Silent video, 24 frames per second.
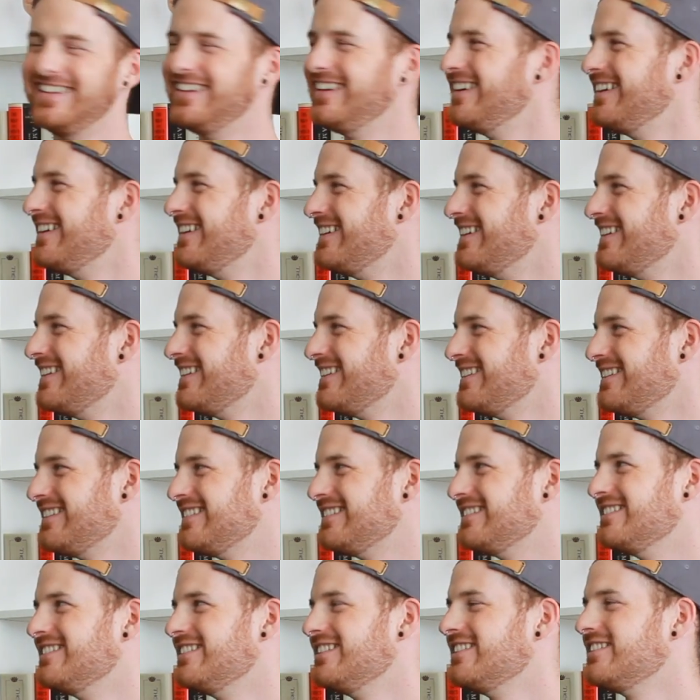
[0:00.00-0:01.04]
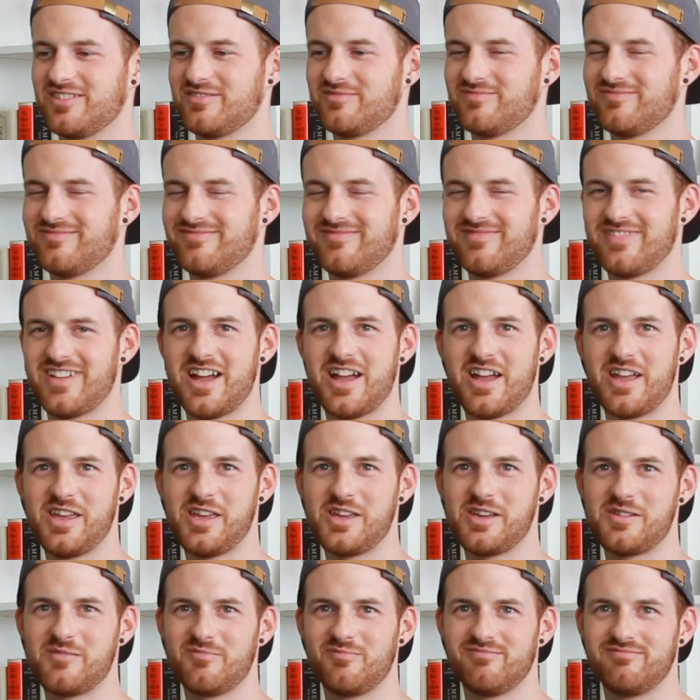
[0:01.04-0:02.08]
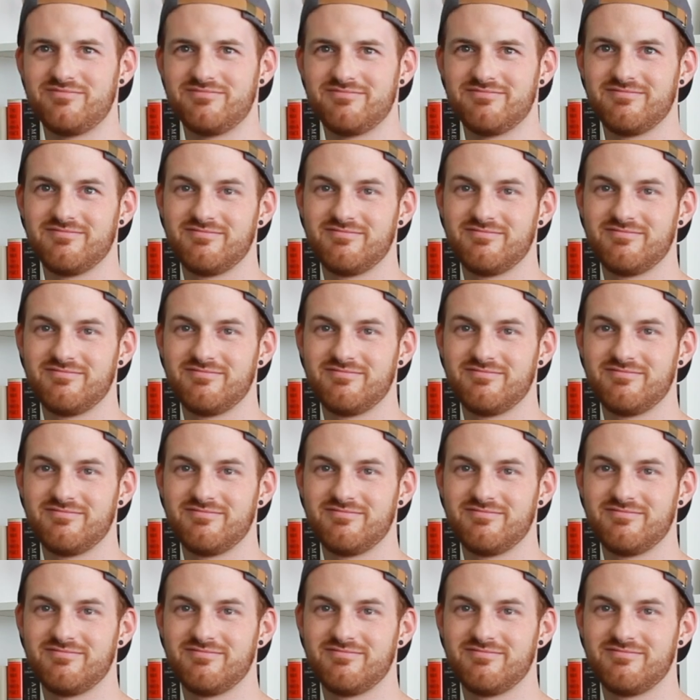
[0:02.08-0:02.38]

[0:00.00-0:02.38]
I'd want to say, like, I am,